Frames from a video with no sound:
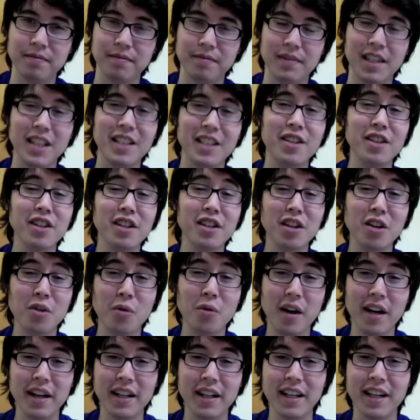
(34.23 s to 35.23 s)
then you're going to
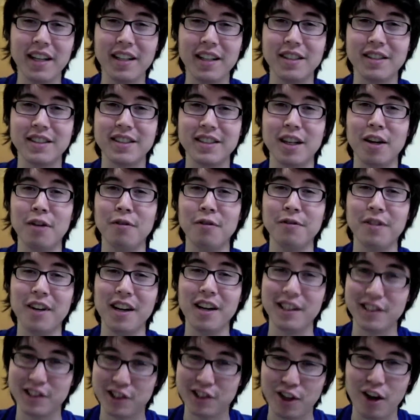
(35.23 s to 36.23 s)
want to get yourself
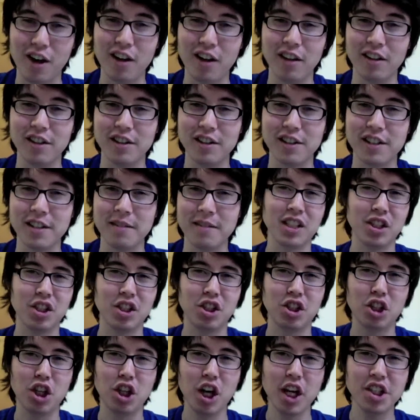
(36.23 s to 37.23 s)
a scholarship.
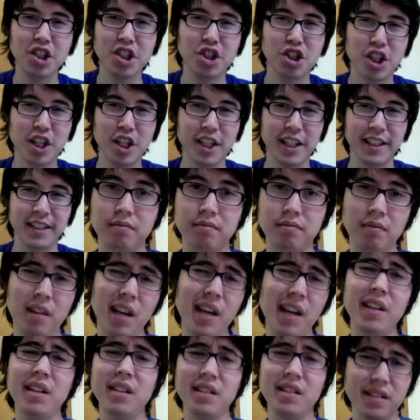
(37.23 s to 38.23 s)
Cha-ching!
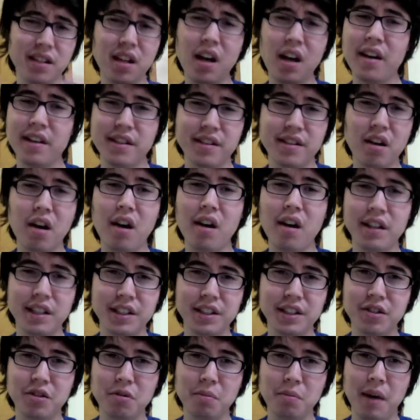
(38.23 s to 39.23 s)
And it's not as hard
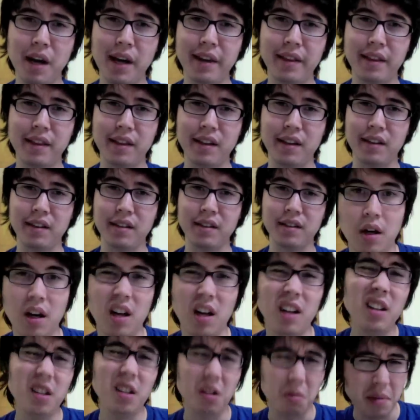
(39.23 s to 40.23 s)
as you might think. A
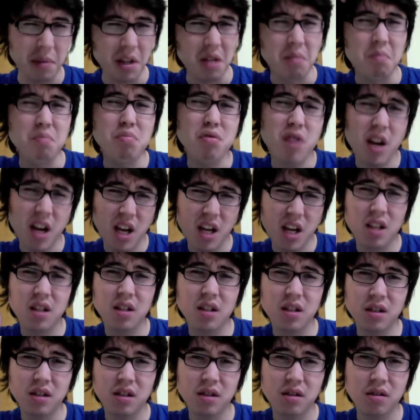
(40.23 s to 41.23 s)
little bit of
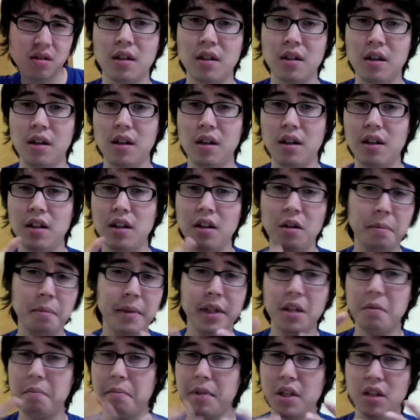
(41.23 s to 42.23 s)
brains, a little bit
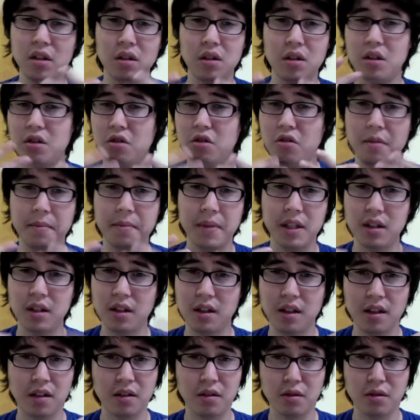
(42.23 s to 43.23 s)
of beard trimming
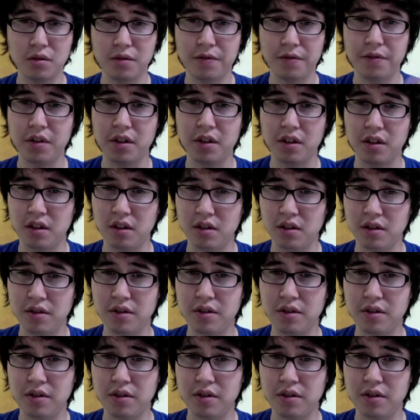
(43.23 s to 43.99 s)
that goes for the girls